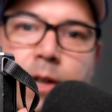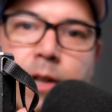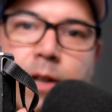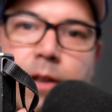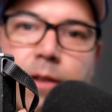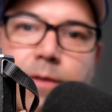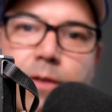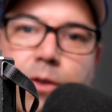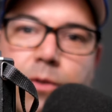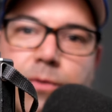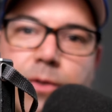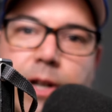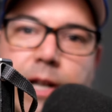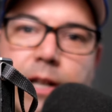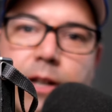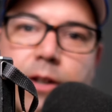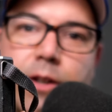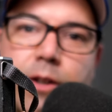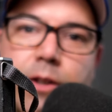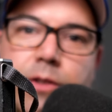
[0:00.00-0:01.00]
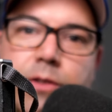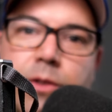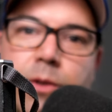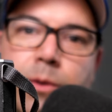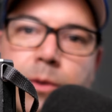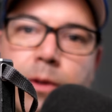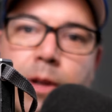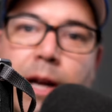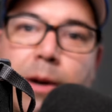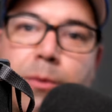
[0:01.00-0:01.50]
viewfinder,
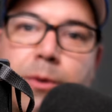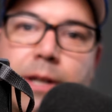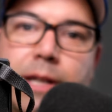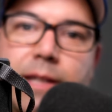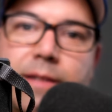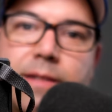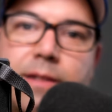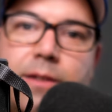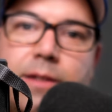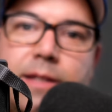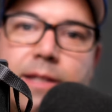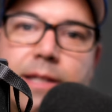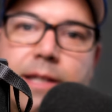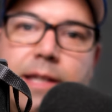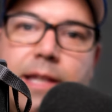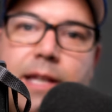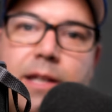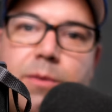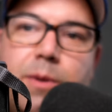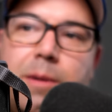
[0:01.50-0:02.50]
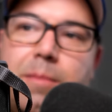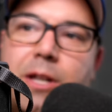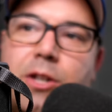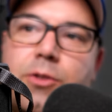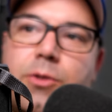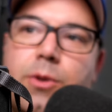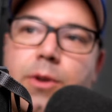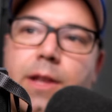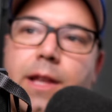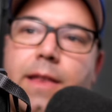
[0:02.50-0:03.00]
so I wouldn't necessarily see that. You want to make
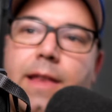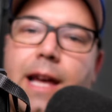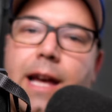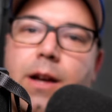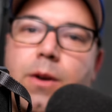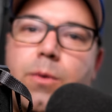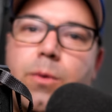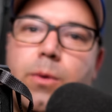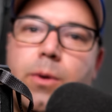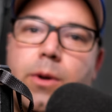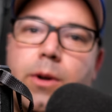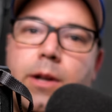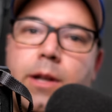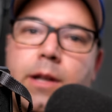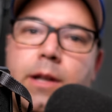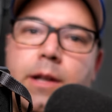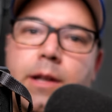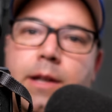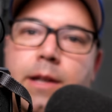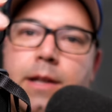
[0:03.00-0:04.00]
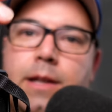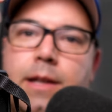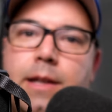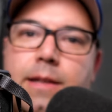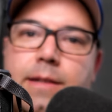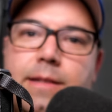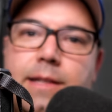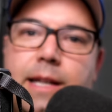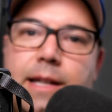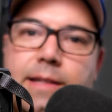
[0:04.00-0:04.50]
sure that that cord
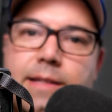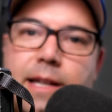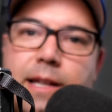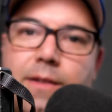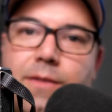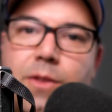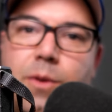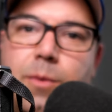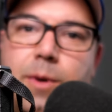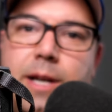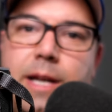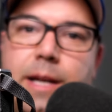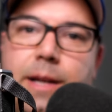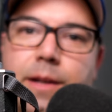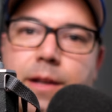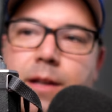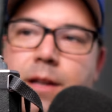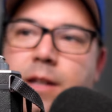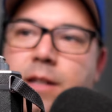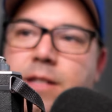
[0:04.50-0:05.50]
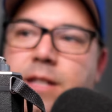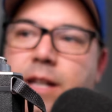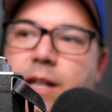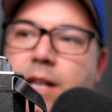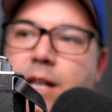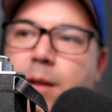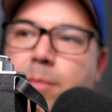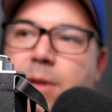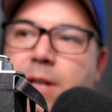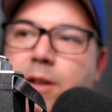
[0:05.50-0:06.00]
stays out of the way. I could tuck
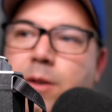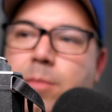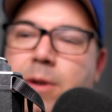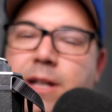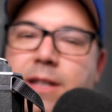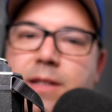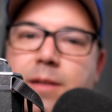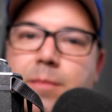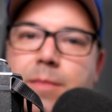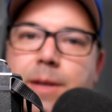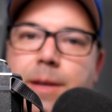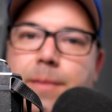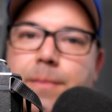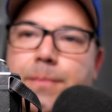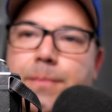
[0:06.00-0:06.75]
it up here possibly.